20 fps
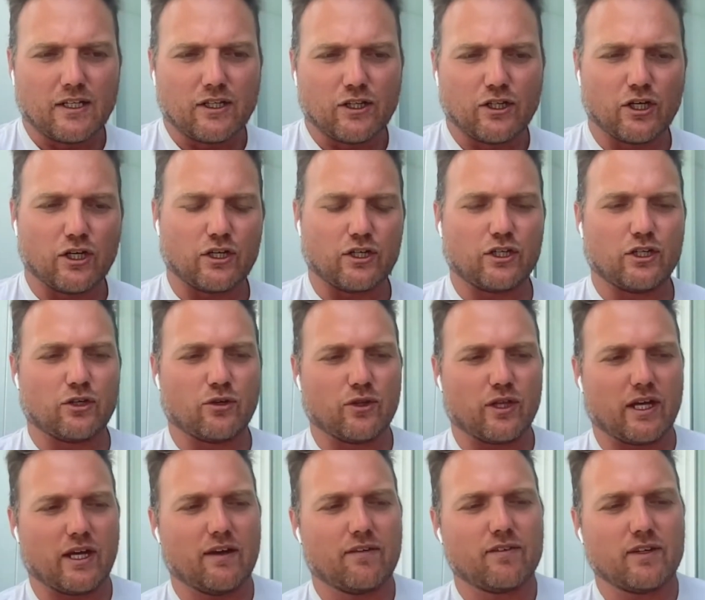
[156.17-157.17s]
the
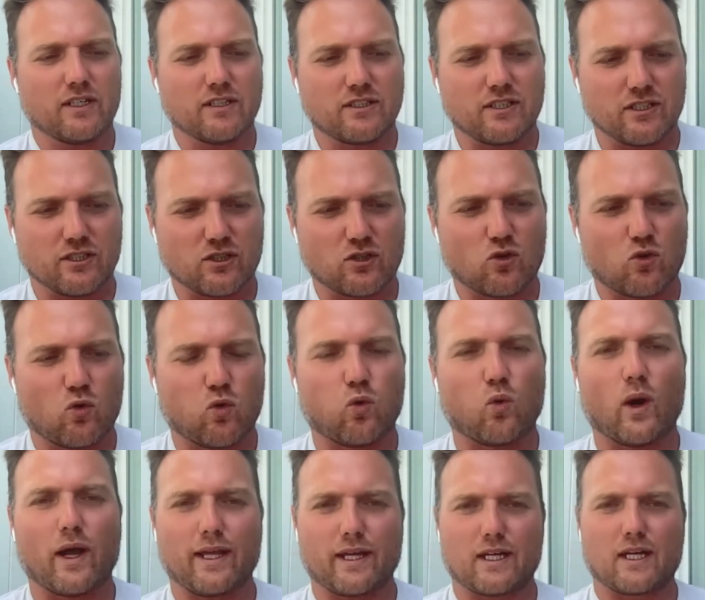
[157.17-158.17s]
evidence is
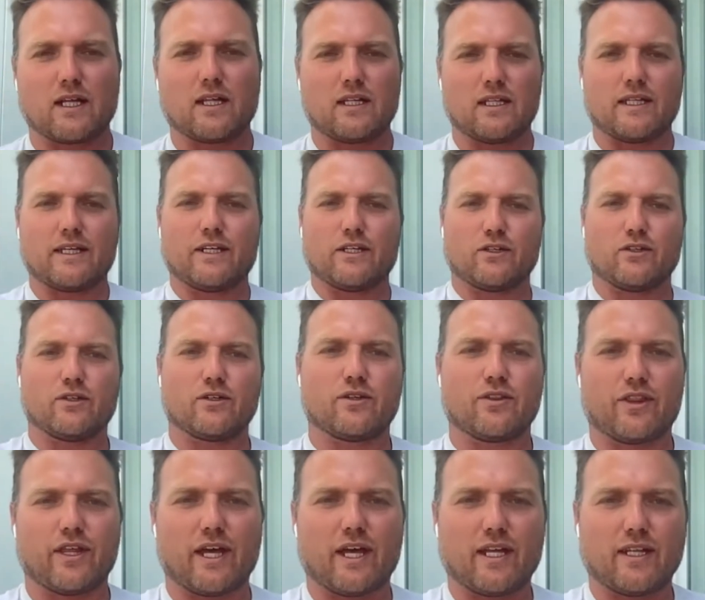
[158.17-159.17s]
quite clear
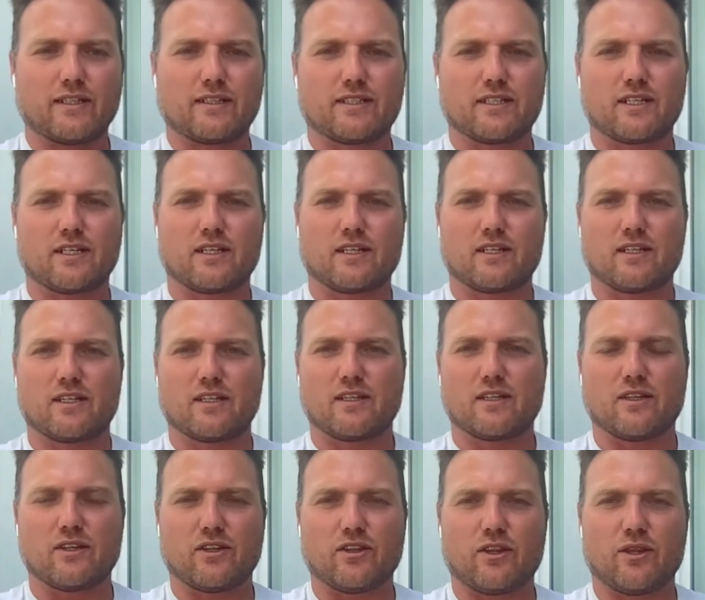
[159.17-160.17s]
that
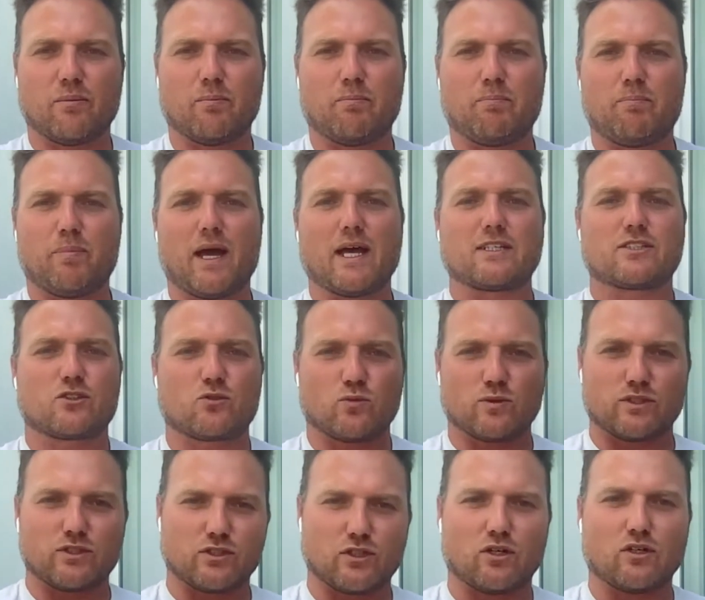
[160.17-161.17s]
the best
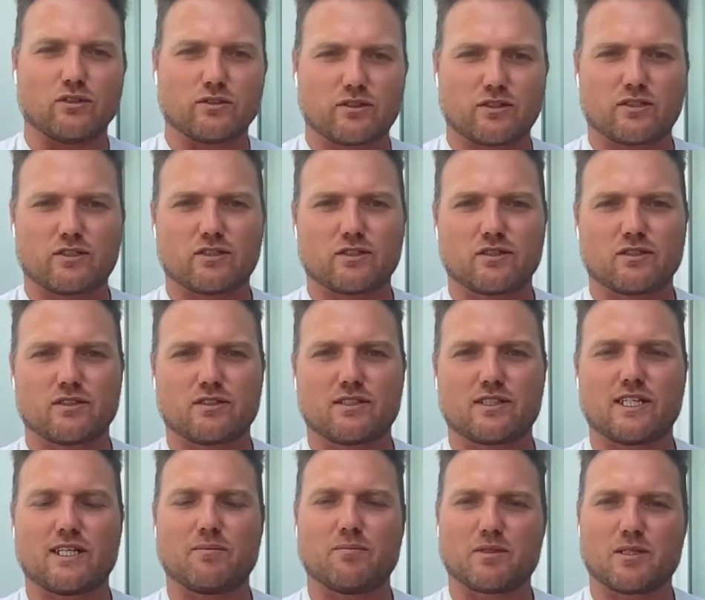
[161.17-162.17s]
results
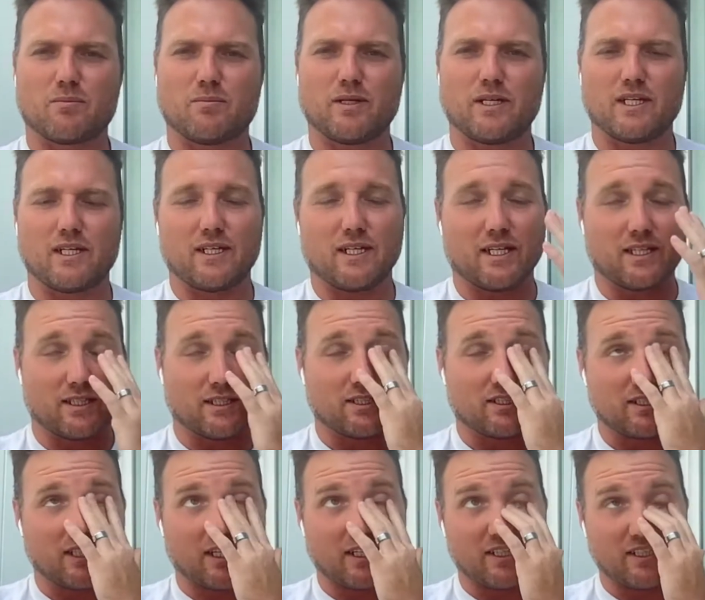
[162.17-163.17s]
seem to be in the
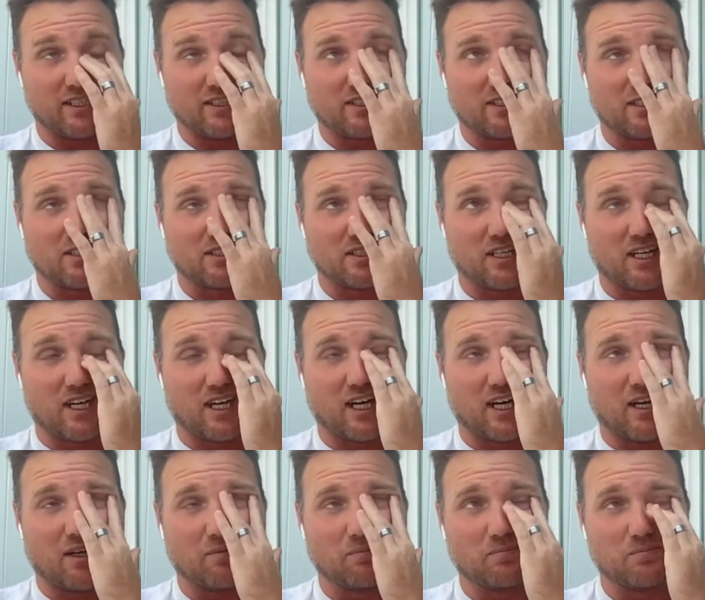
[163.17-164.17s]
studies,
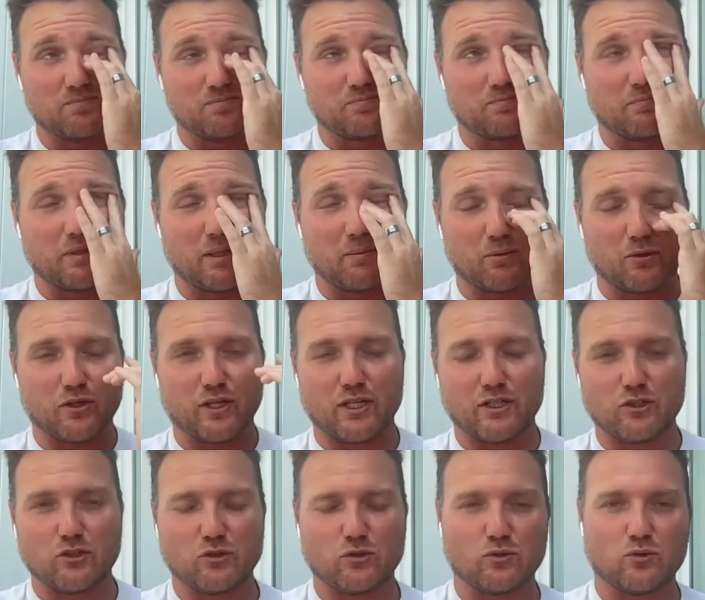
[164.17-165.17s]
people that
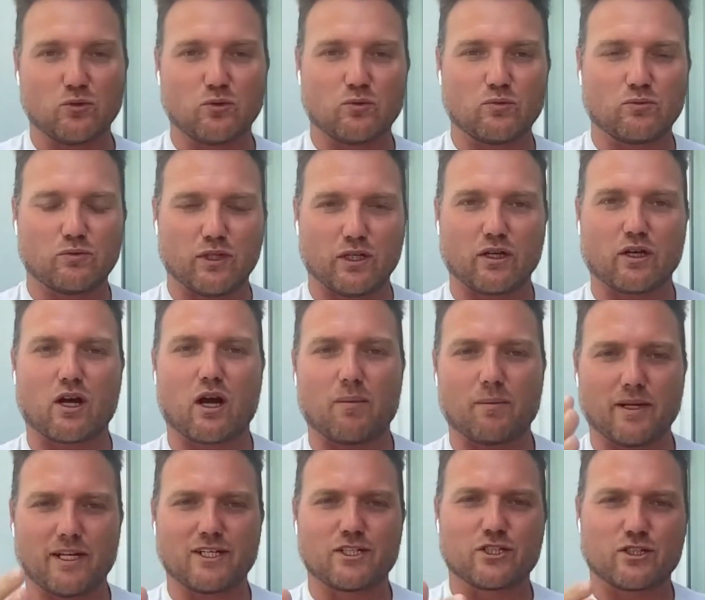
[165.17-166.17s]
do the
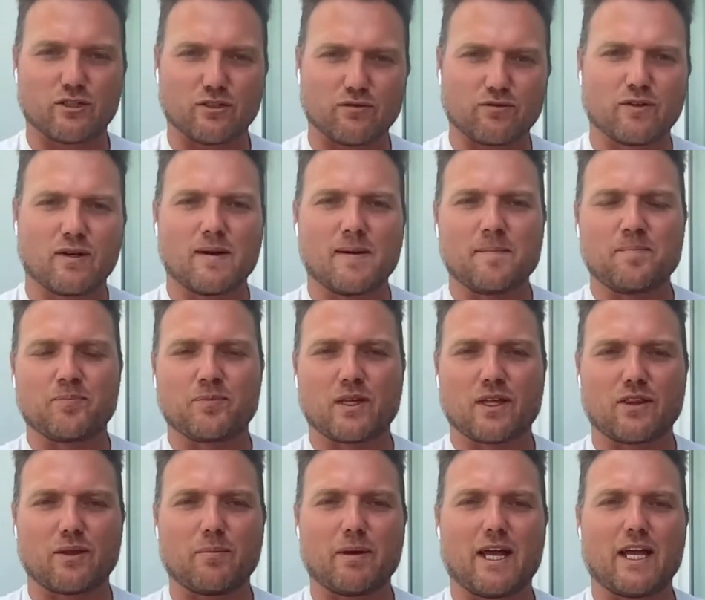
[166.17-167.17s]
combination of
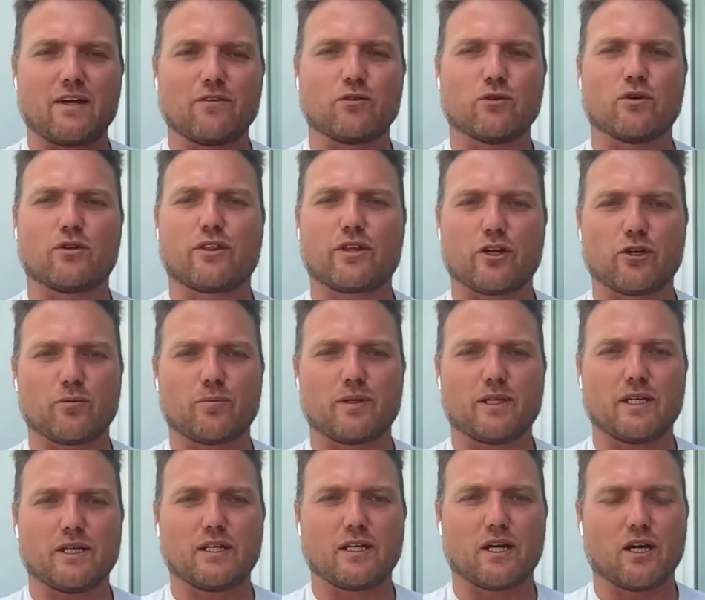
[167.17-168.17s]
the behavioral
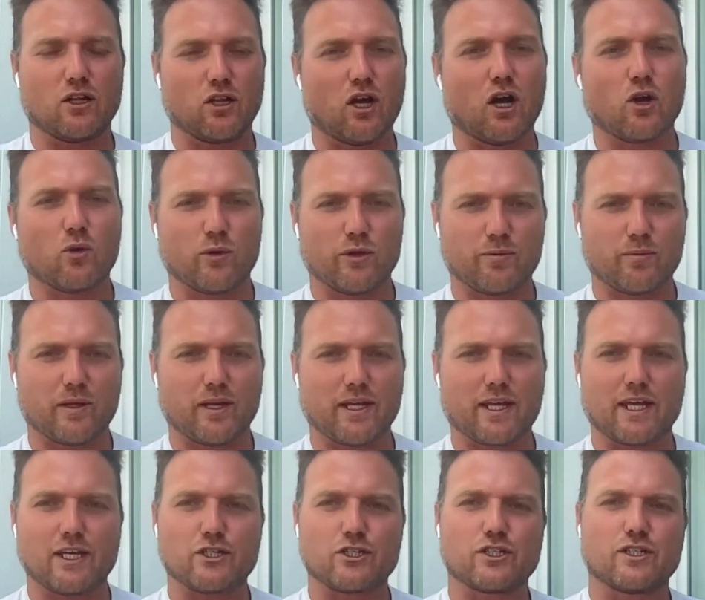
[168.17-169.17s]
therapy along with
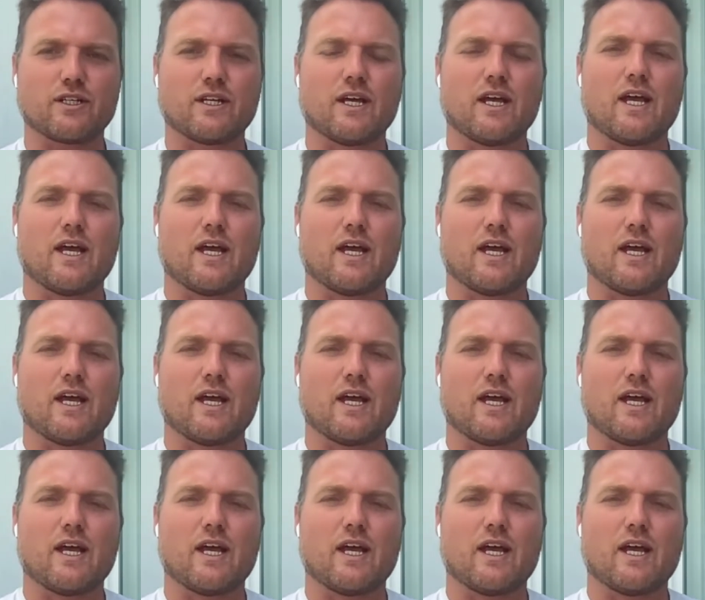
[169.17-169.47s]
medication.